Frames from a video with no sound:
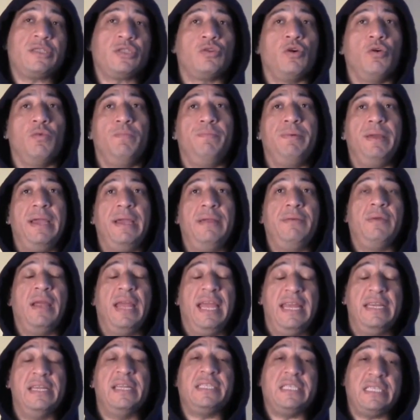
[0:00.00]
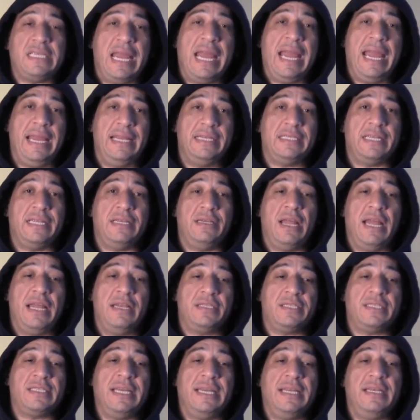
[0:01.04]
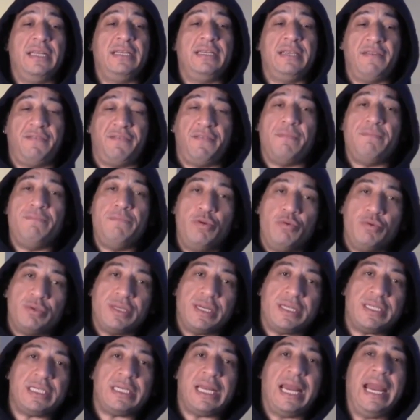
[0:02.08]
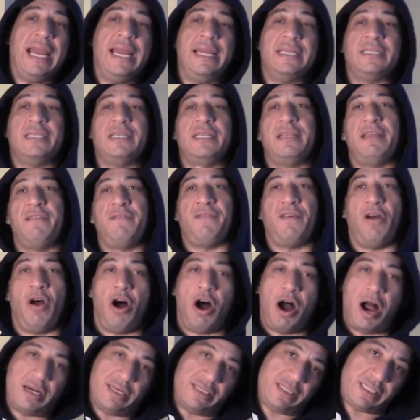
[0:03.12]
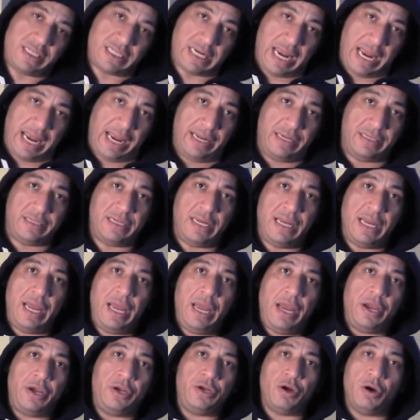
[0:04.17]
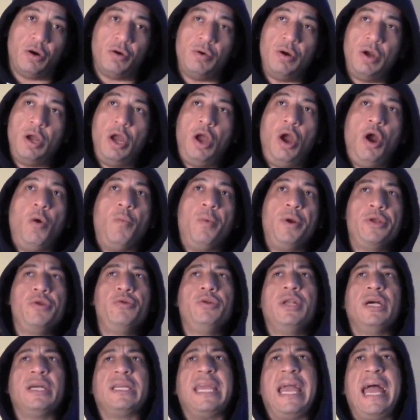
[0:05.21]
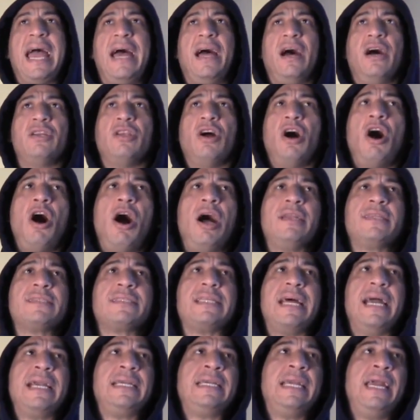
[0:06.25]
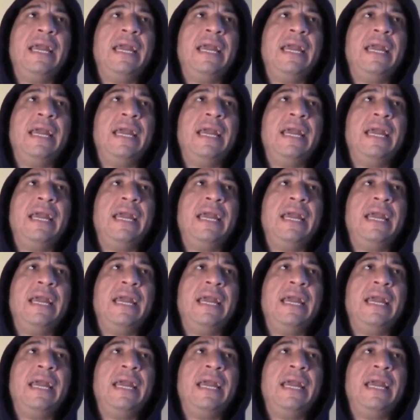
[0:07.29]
So being in the change and seeing the different music change and the different artists change, you know, when you look at an artist like